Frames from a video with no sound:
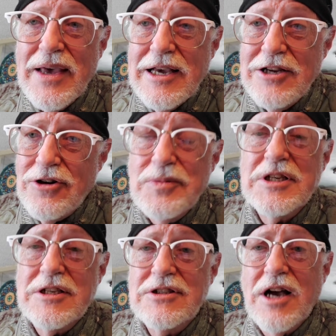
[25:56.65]
You know,
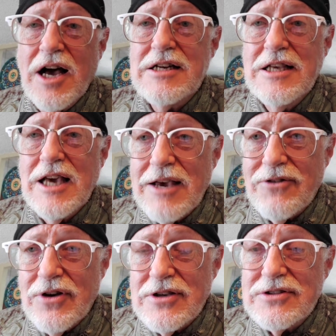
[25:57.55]
because God gave
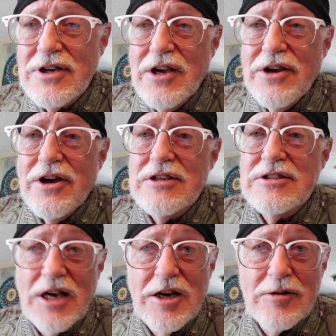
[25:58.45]
us a
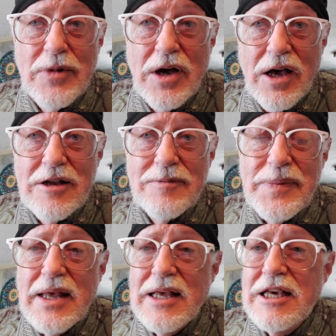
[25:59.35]
sound mind.
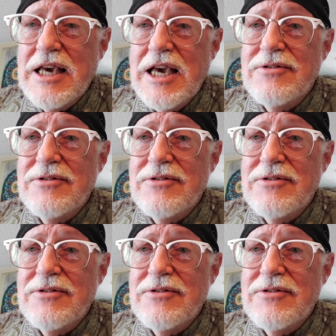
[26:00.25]
He gave